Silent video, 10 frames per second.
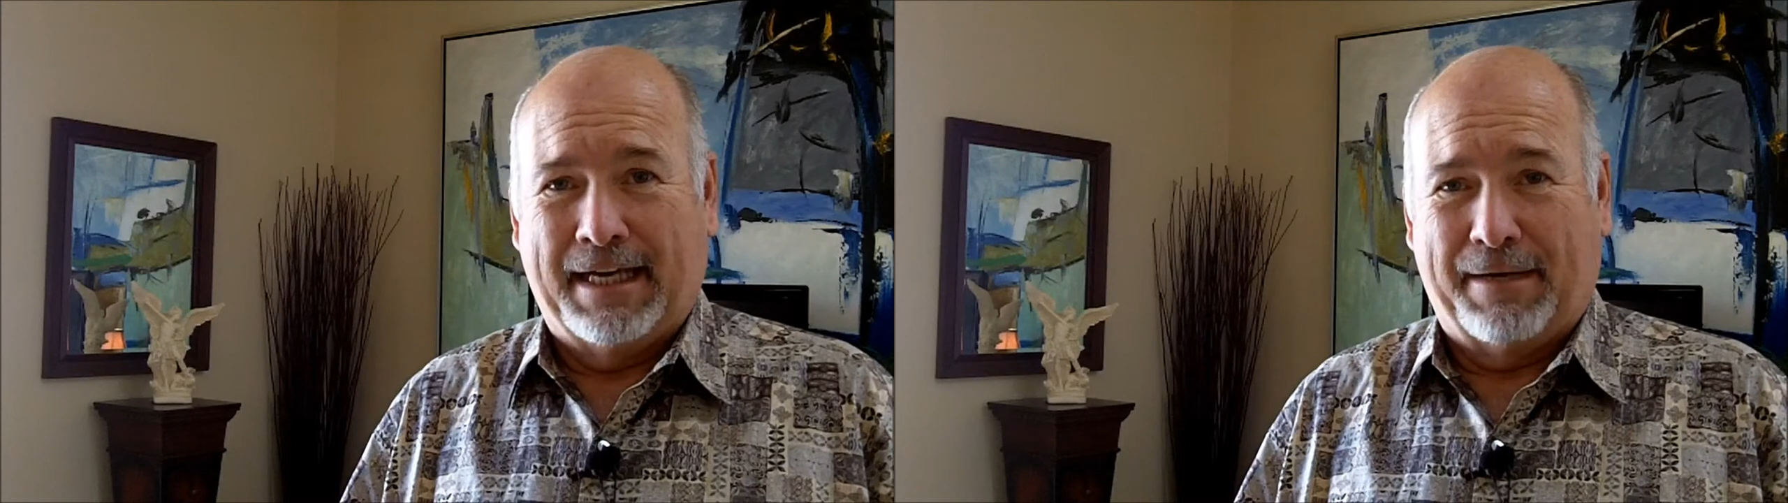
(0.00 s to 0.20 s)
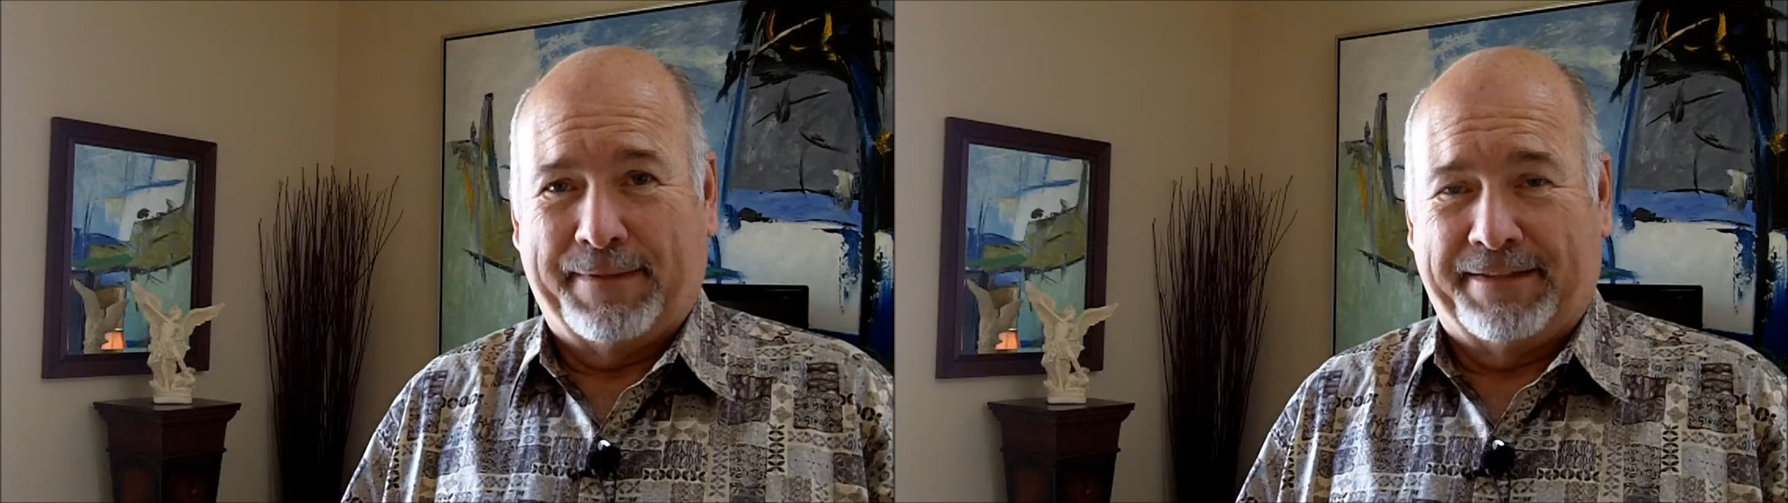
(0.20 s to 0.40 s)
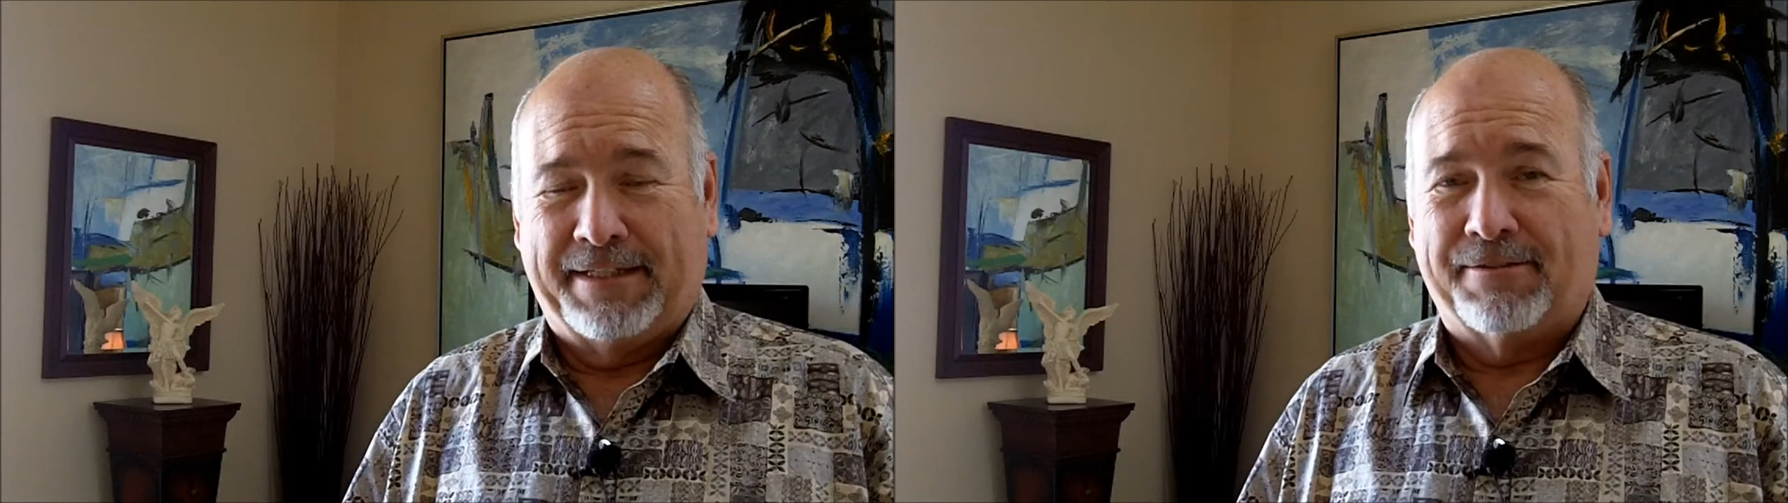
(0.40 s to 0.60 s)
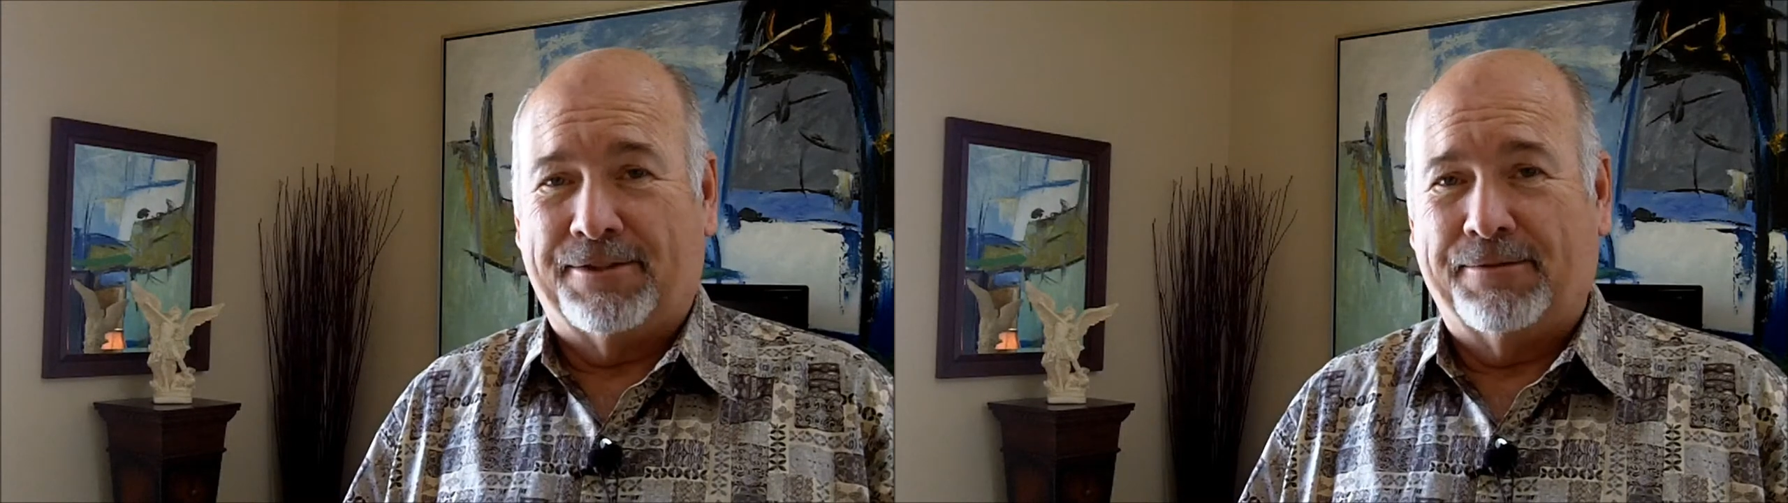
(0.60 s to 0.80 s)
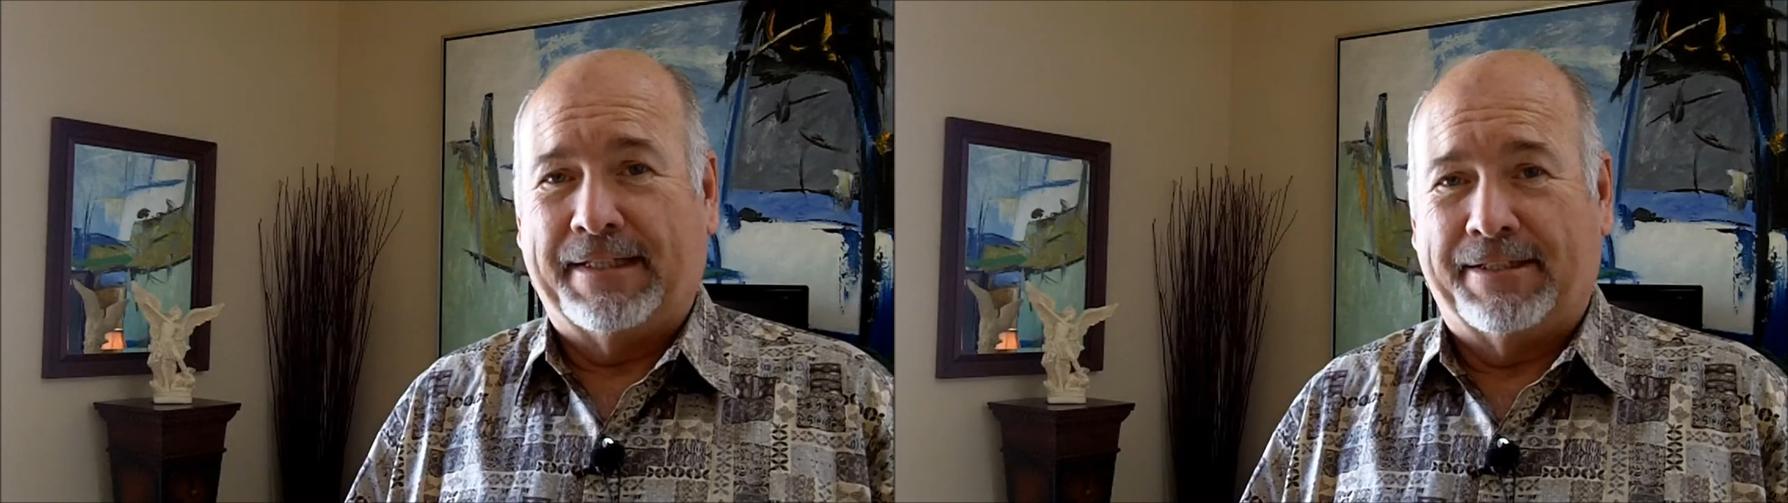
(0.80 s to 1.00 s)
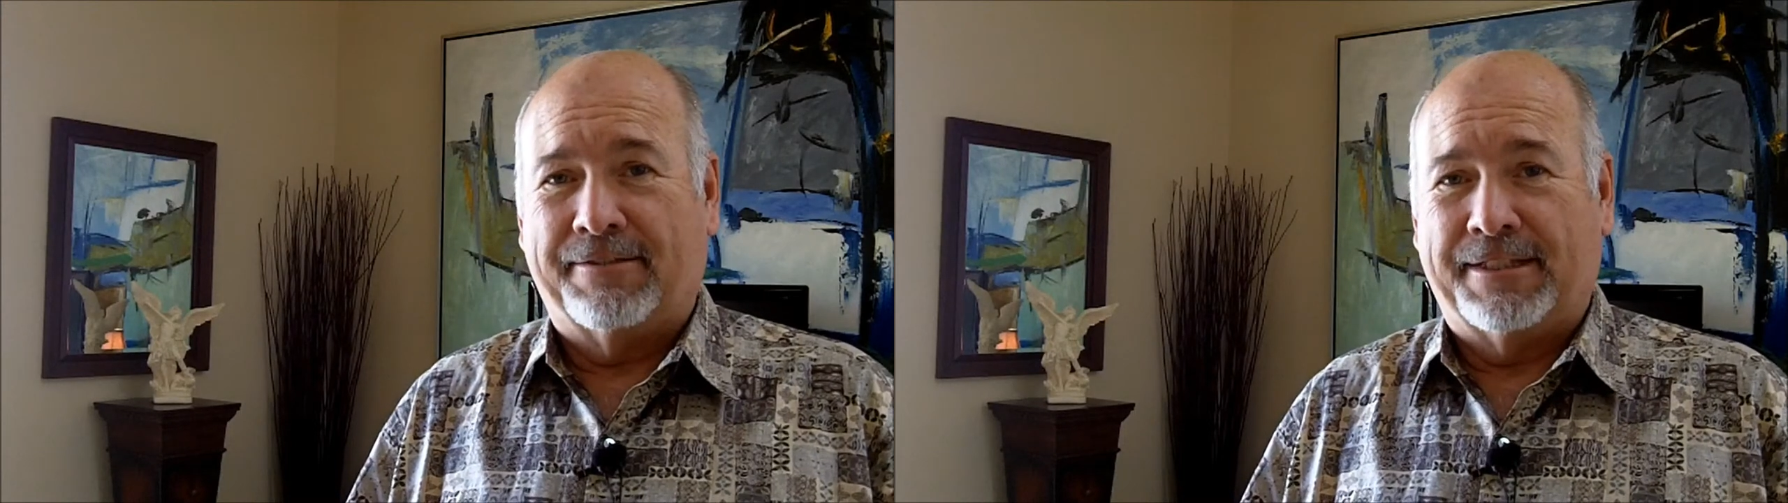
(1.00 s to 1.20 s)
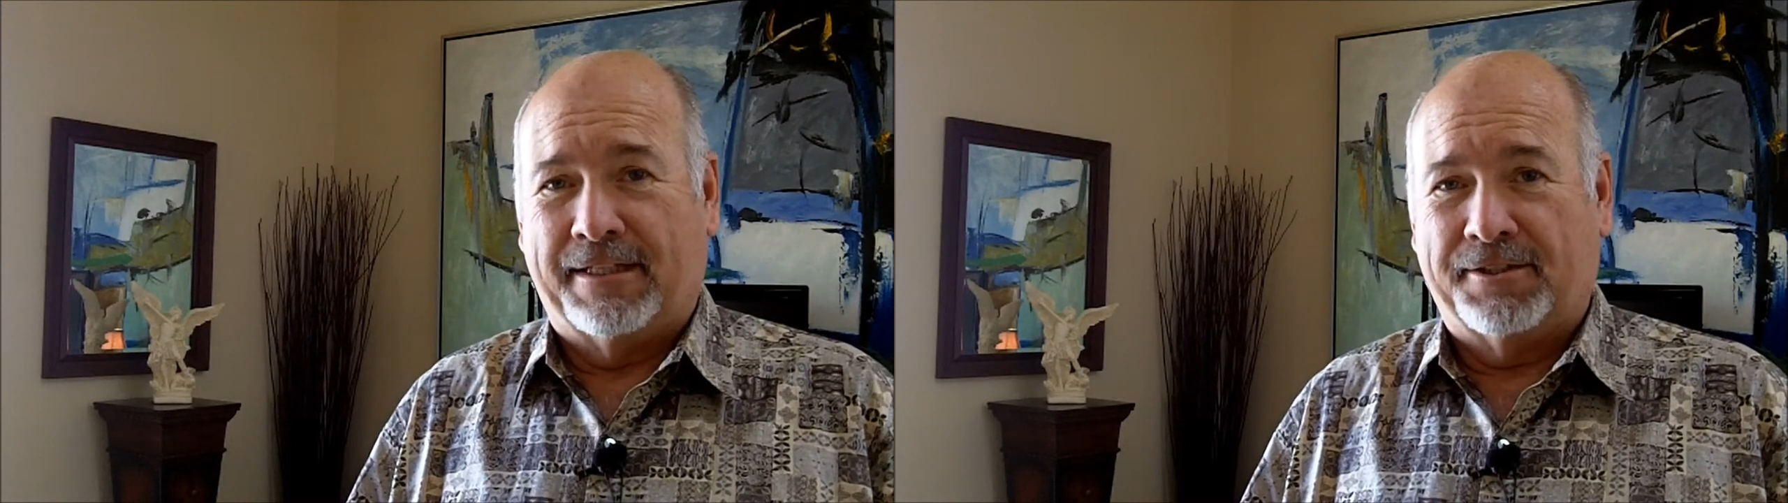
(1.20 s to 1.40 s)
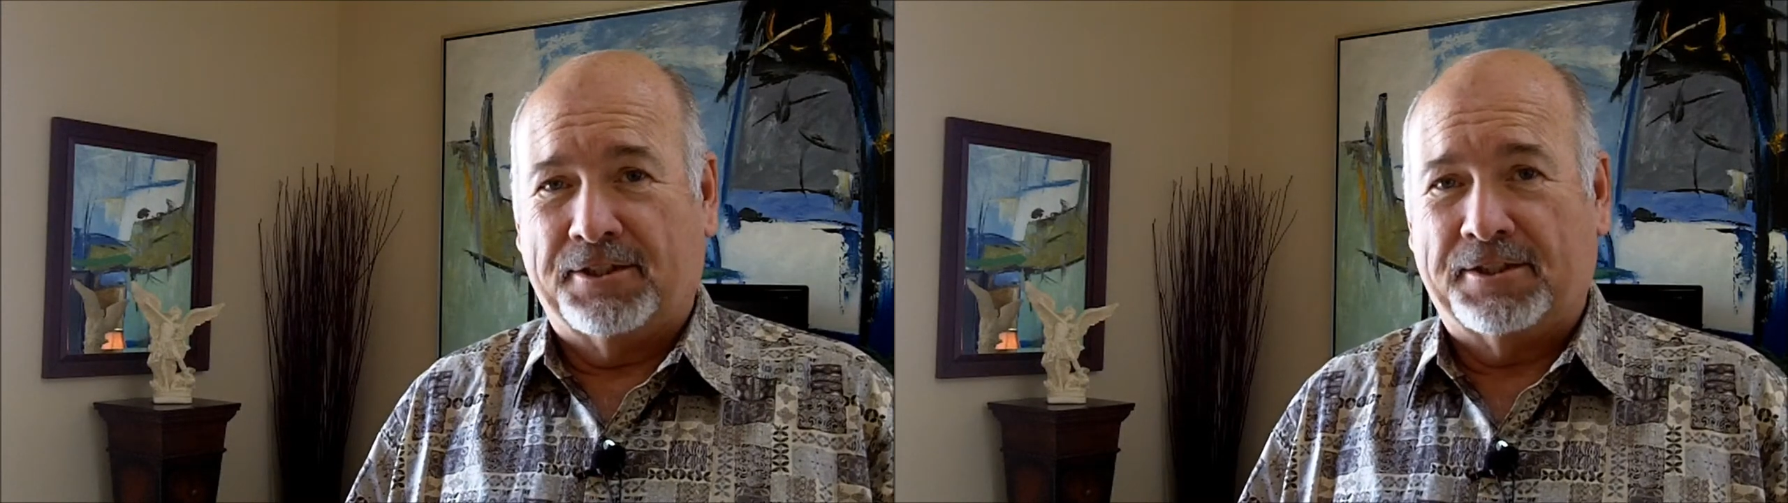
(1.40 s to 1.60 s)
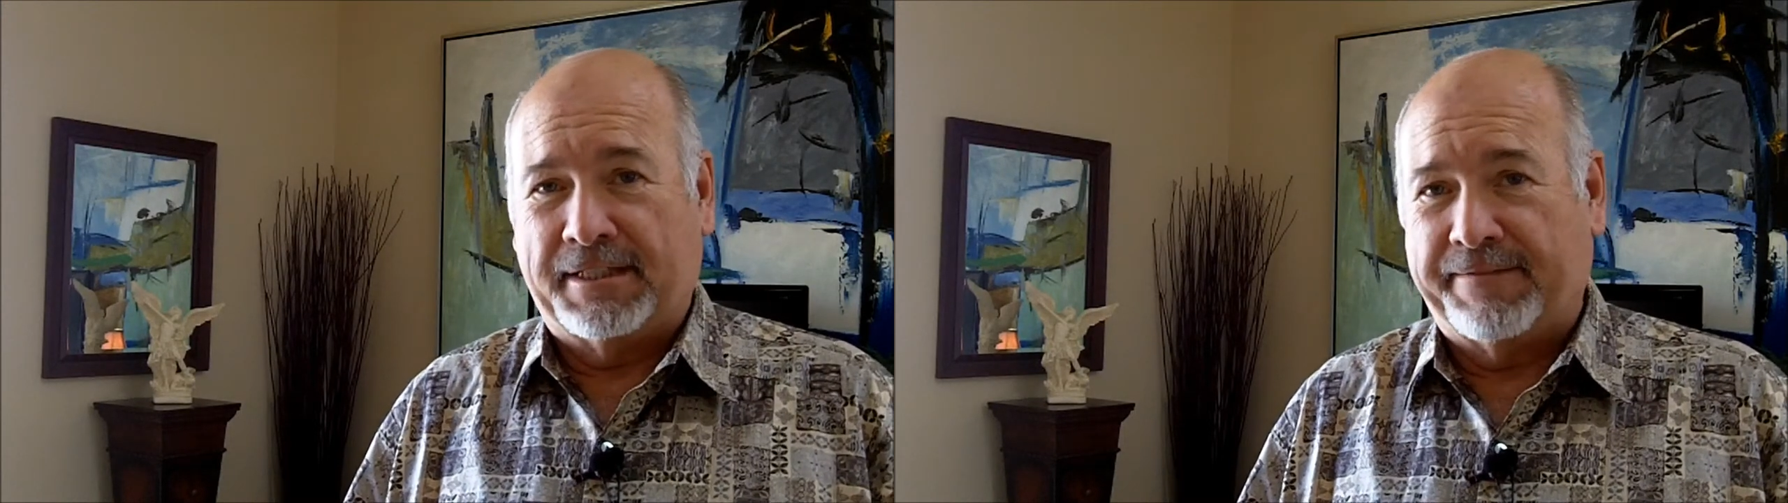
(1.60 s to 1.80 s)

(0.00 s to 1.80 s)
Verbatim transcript: I mean, they're doing their diligence